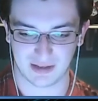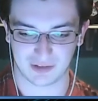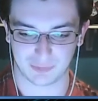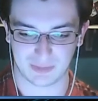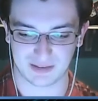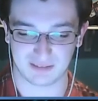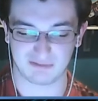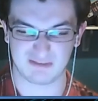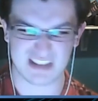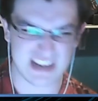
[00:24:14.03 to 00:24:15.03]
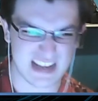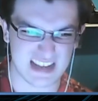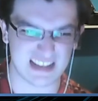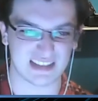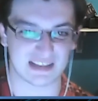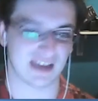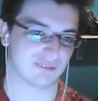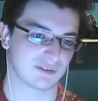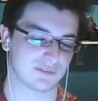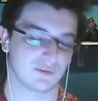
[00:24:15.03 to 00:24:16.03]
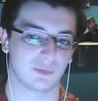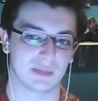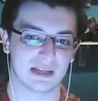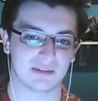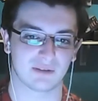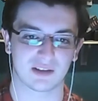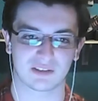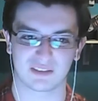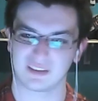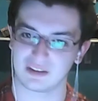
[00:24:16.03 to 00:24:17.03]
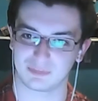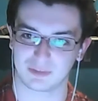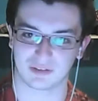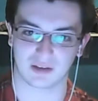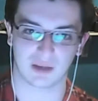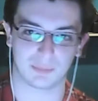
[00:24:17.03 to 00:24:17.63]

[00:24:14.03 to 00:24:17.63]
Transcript: has been in nearly every Formula E race. I think he's missed a